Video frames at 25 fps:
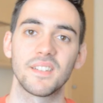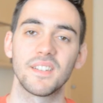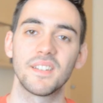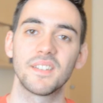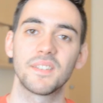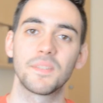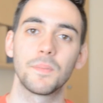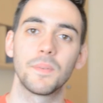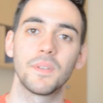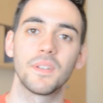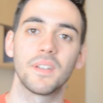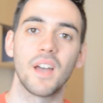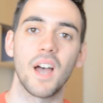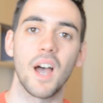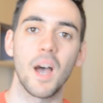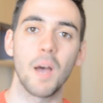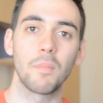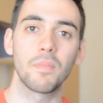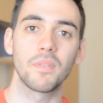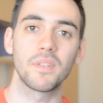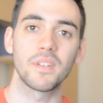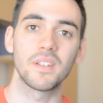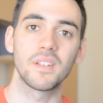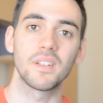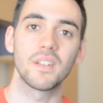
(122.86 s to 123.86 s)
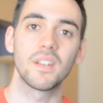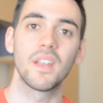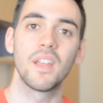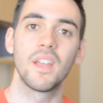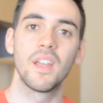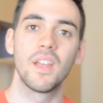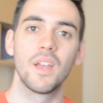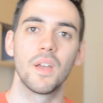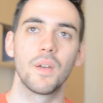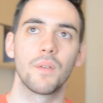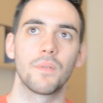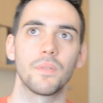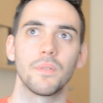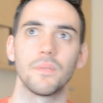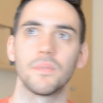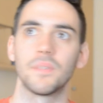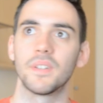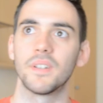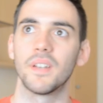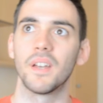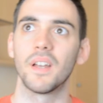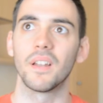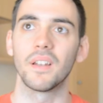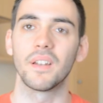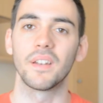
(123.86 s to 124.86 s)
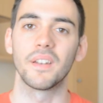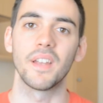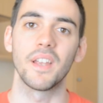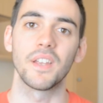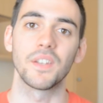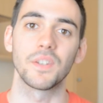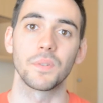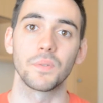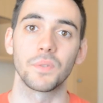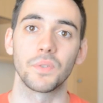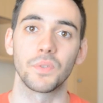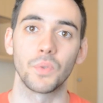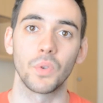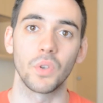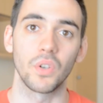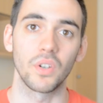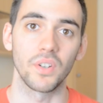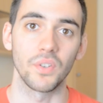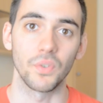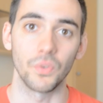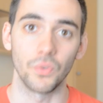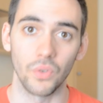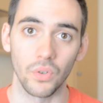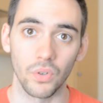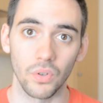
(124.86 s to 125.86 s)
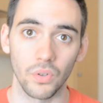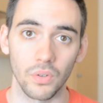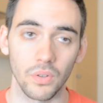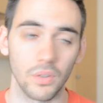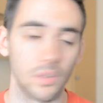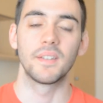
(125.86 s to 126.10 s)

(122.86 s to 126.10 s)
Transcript: this has been happening from the early days of rock and roll.